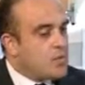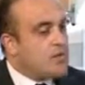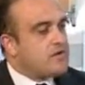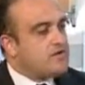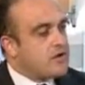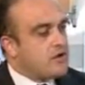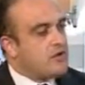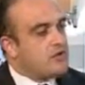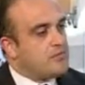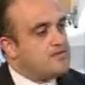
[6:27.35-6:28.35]
weaker
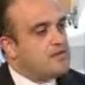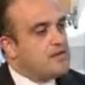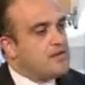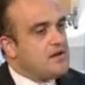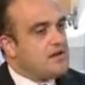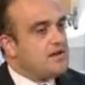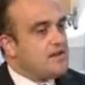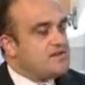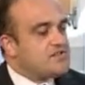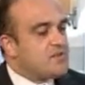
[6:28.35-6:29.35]
economies are
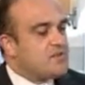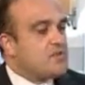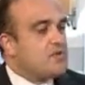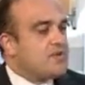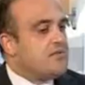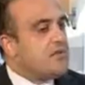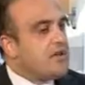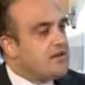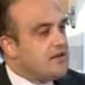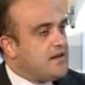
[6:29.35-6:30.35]
then supported
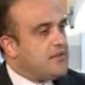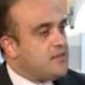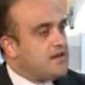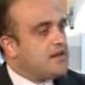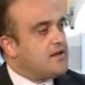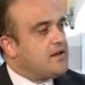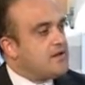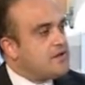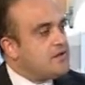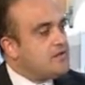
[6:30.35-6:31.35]
by an enabling
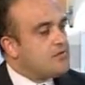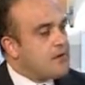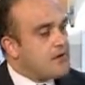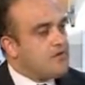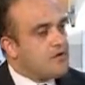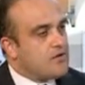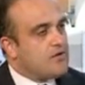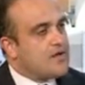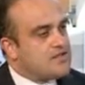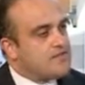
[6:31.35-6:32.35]
euro area
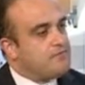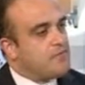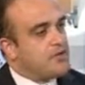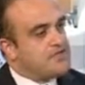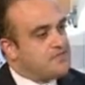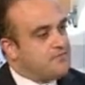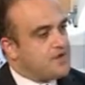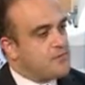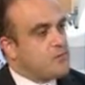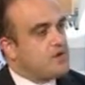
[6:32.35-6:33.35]
collective policy
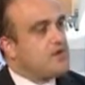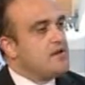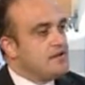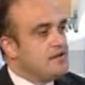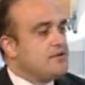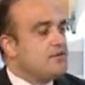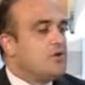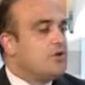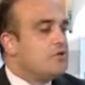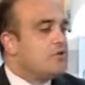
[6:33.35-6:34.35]
framework,
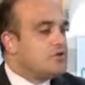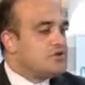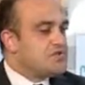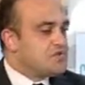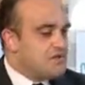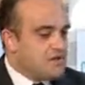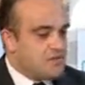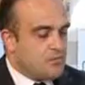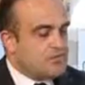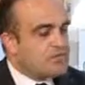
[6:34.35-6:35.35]
including, of course,
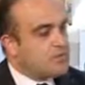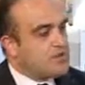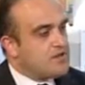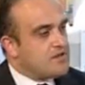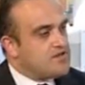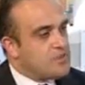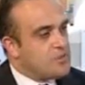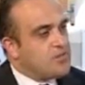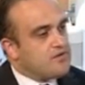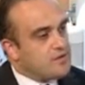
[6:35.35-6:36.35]
most importantly, the
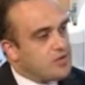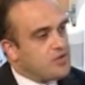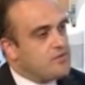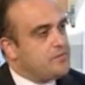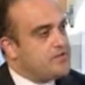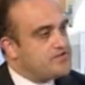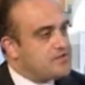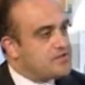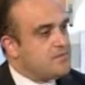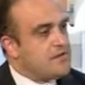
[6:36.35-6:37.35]
support from the European
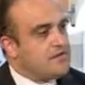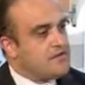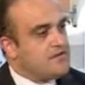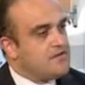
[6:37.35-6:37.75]
Central Bank.